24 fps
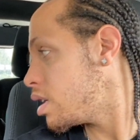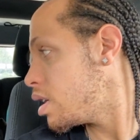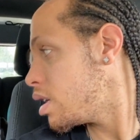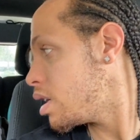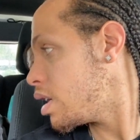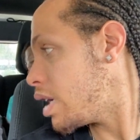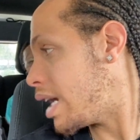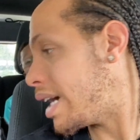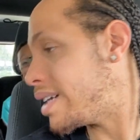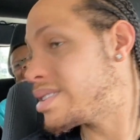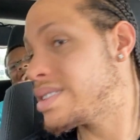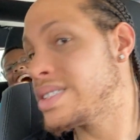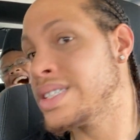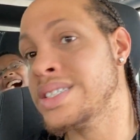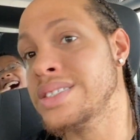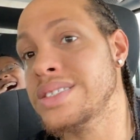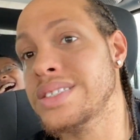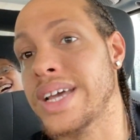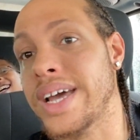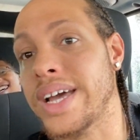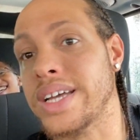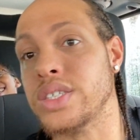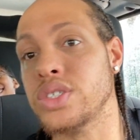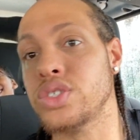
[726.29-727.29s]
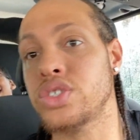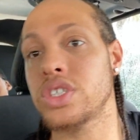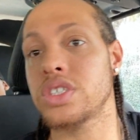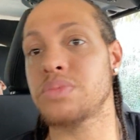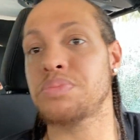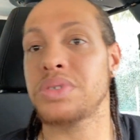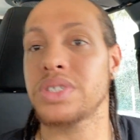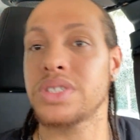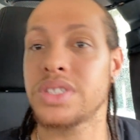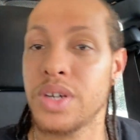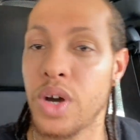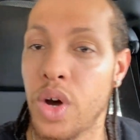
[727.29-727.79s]
I seen that. You just
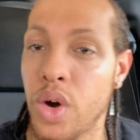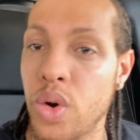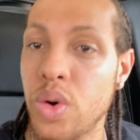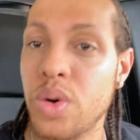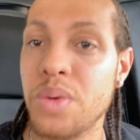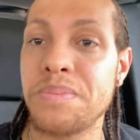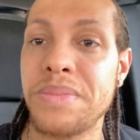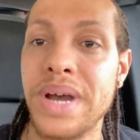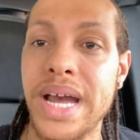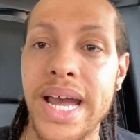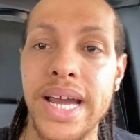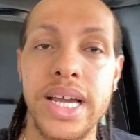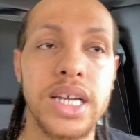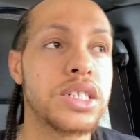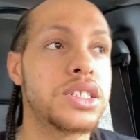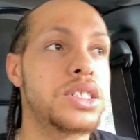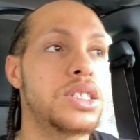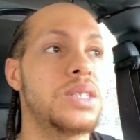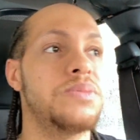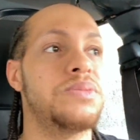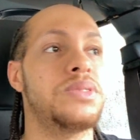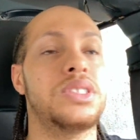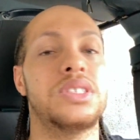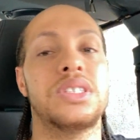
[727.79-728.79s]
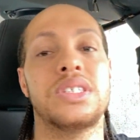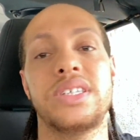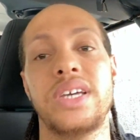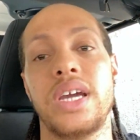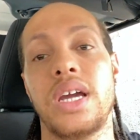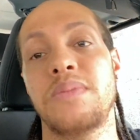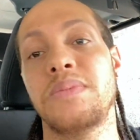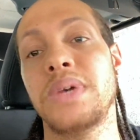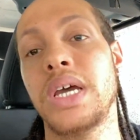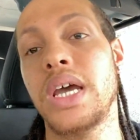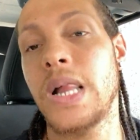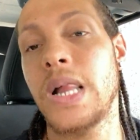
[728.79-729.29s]
put the whole bag of chips in the camp.
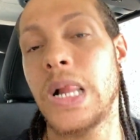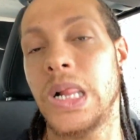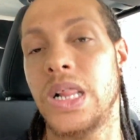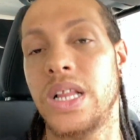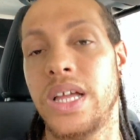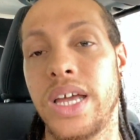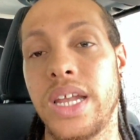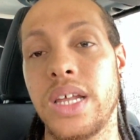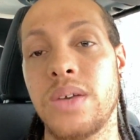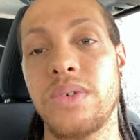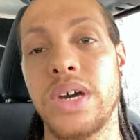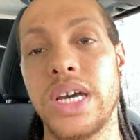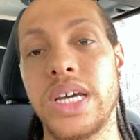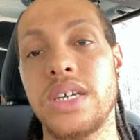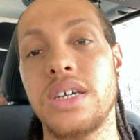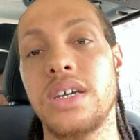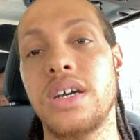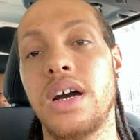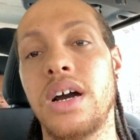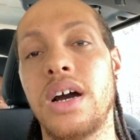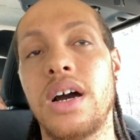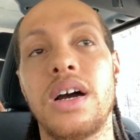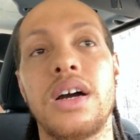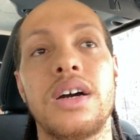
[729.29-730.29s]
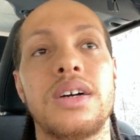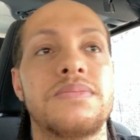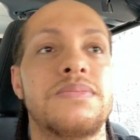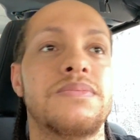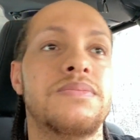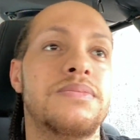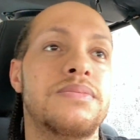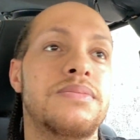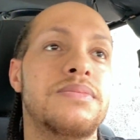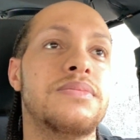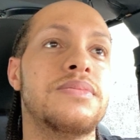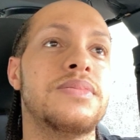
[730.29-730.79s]
Anyway, um,
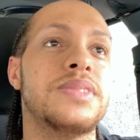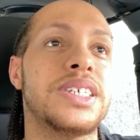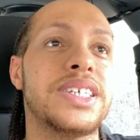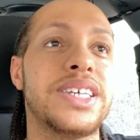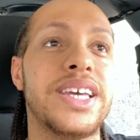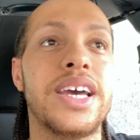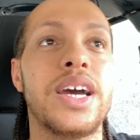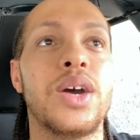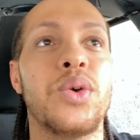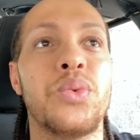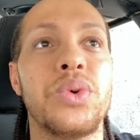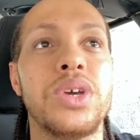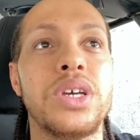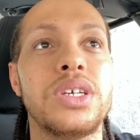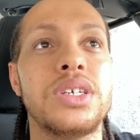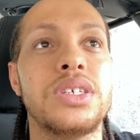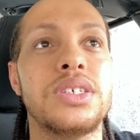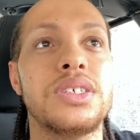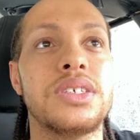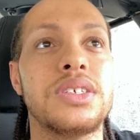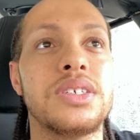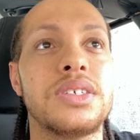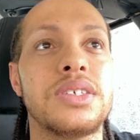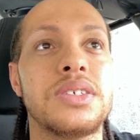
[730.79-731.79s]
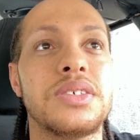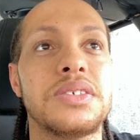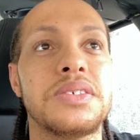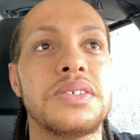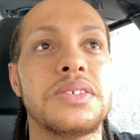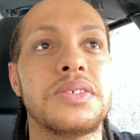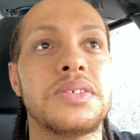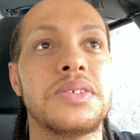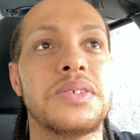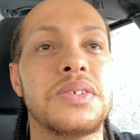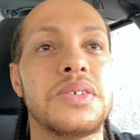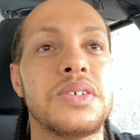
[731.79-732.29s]
yeah, we
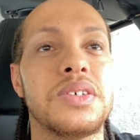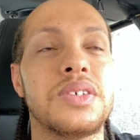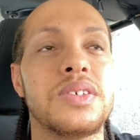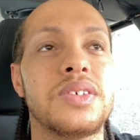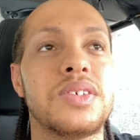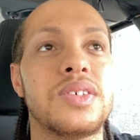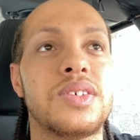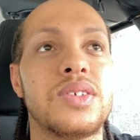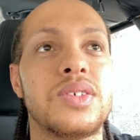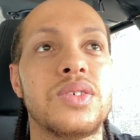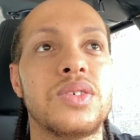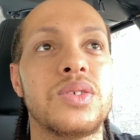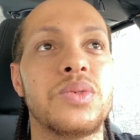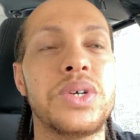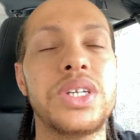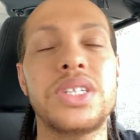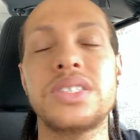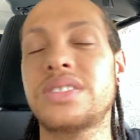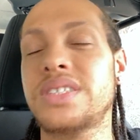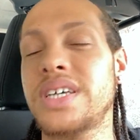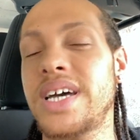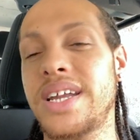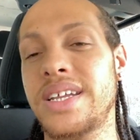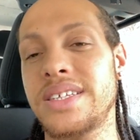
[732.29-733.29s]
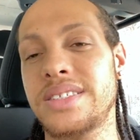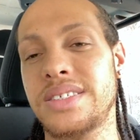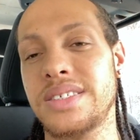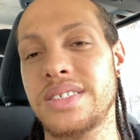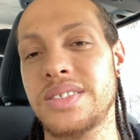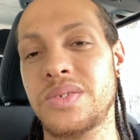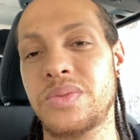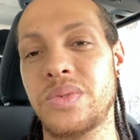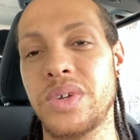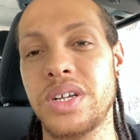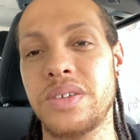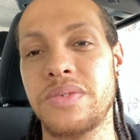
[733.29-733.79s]
we decided to
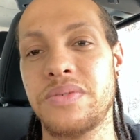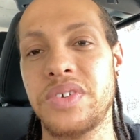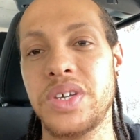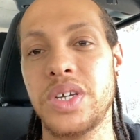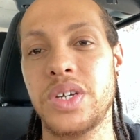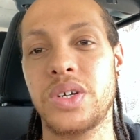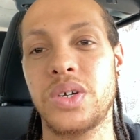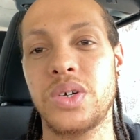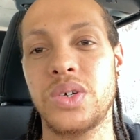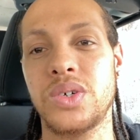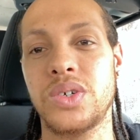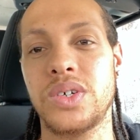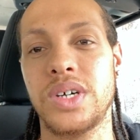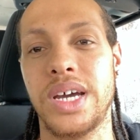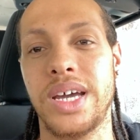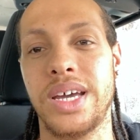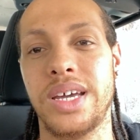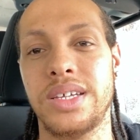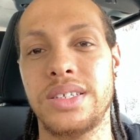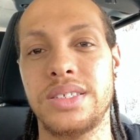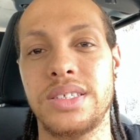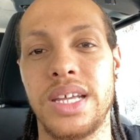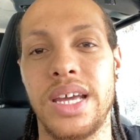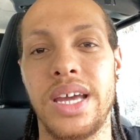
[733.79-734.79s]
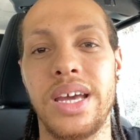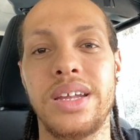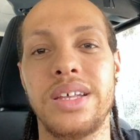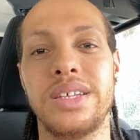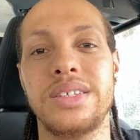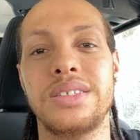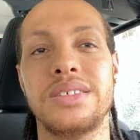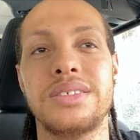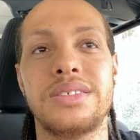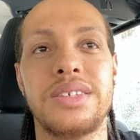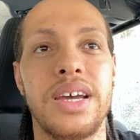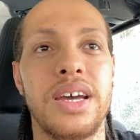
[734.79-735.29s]
rent a vehicle and head
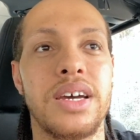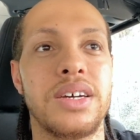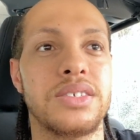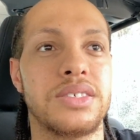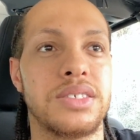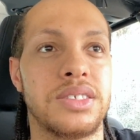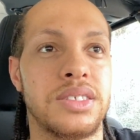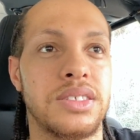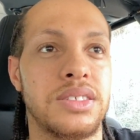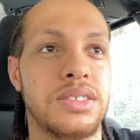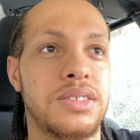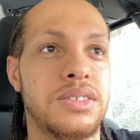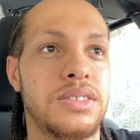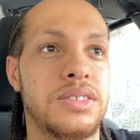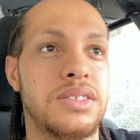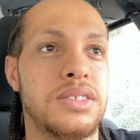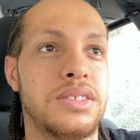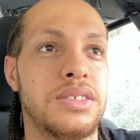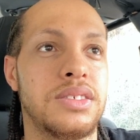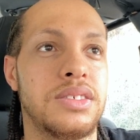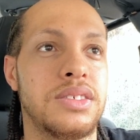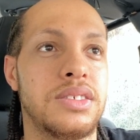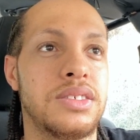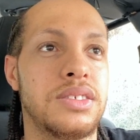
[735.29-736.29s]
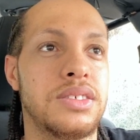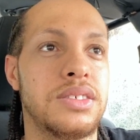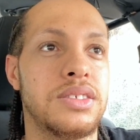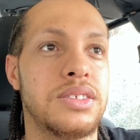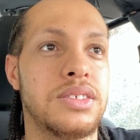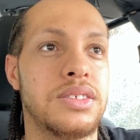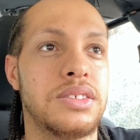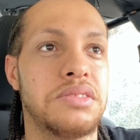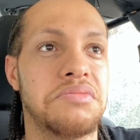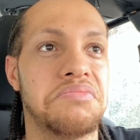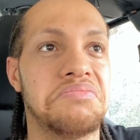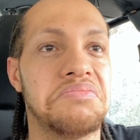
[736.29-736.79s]
into town and
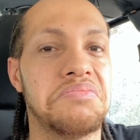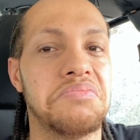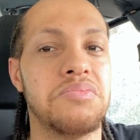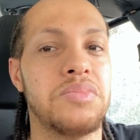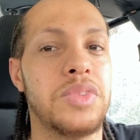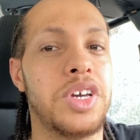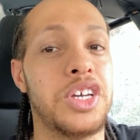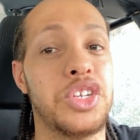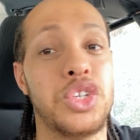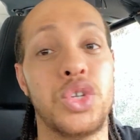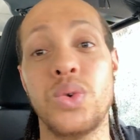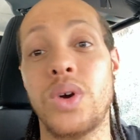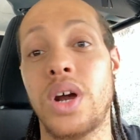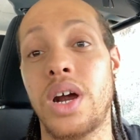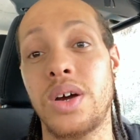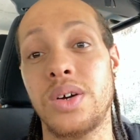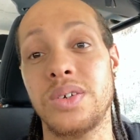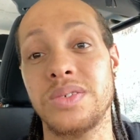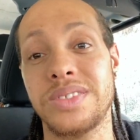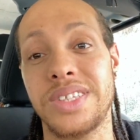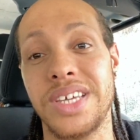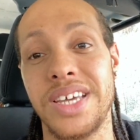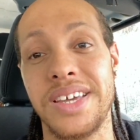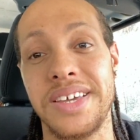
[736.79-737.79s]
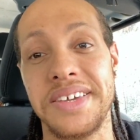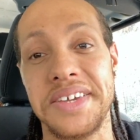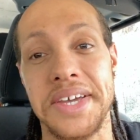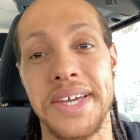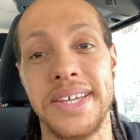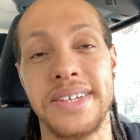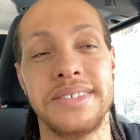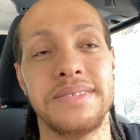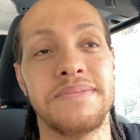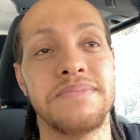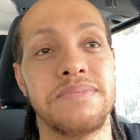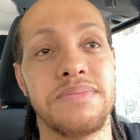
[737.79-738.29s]
and do our own thing, and
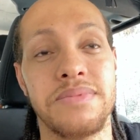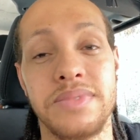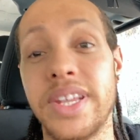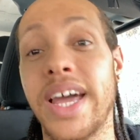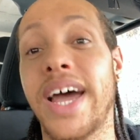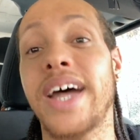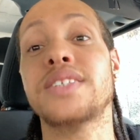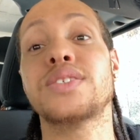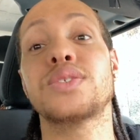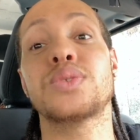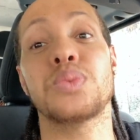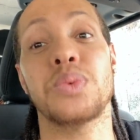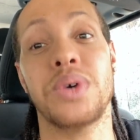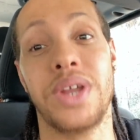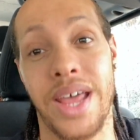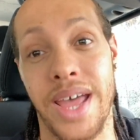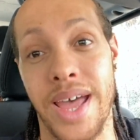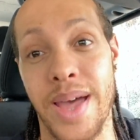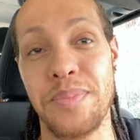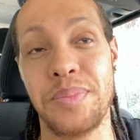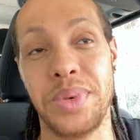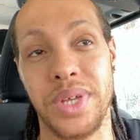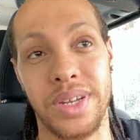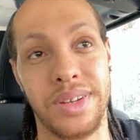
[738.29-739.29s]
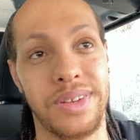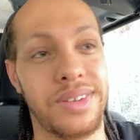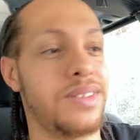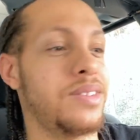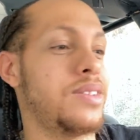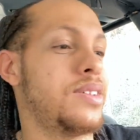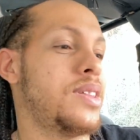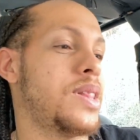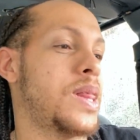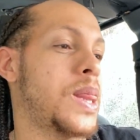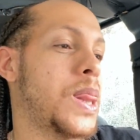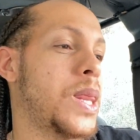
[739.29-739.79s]
that's what happened.
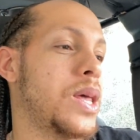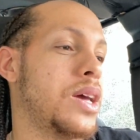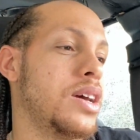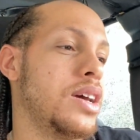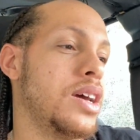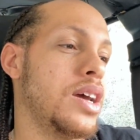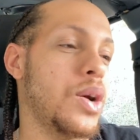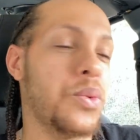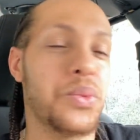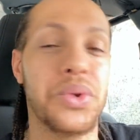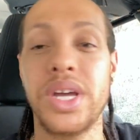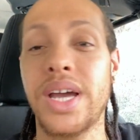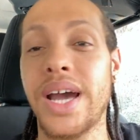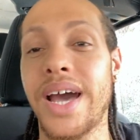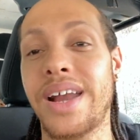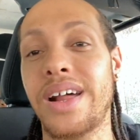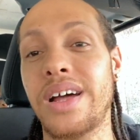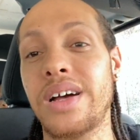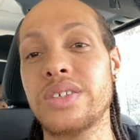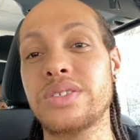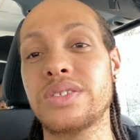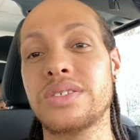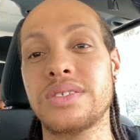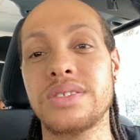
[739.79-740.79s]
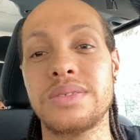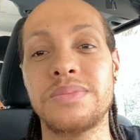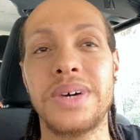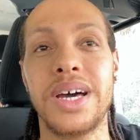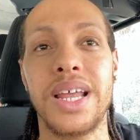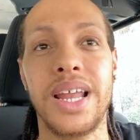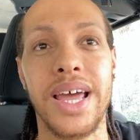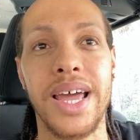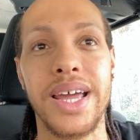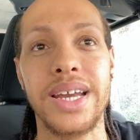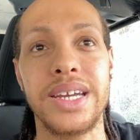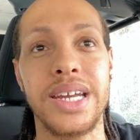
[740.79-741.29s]
We got hustled by
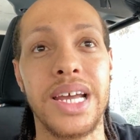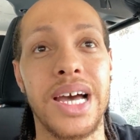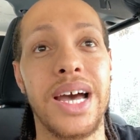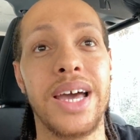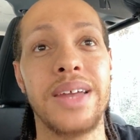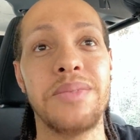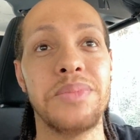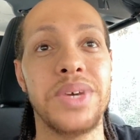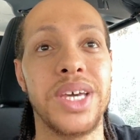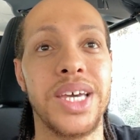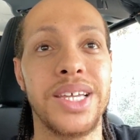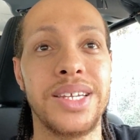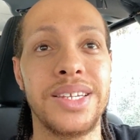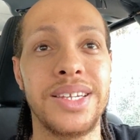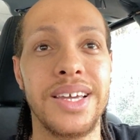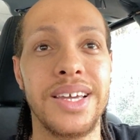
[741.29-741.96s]
like nine men.